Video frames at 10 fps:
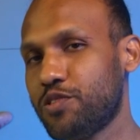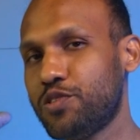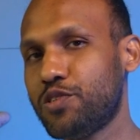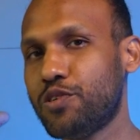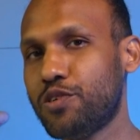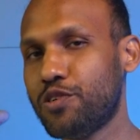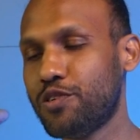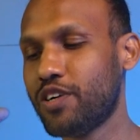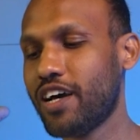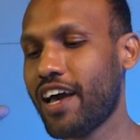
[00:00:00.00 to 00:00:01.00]

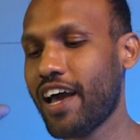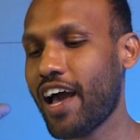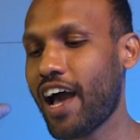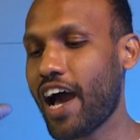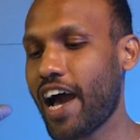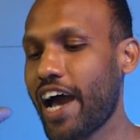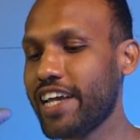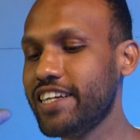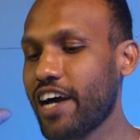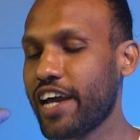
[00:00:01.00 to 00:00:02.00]
So
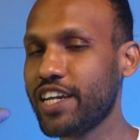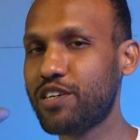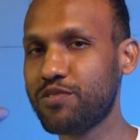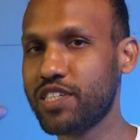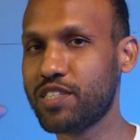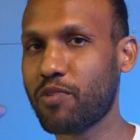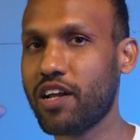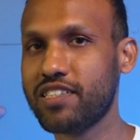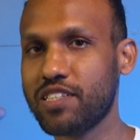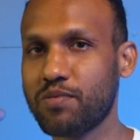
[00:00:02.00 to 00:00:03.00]
I knew these
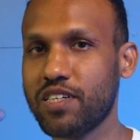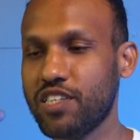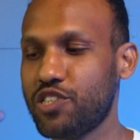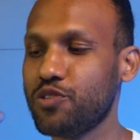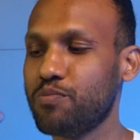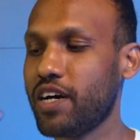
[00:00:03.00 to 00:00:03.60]
policies were the issue,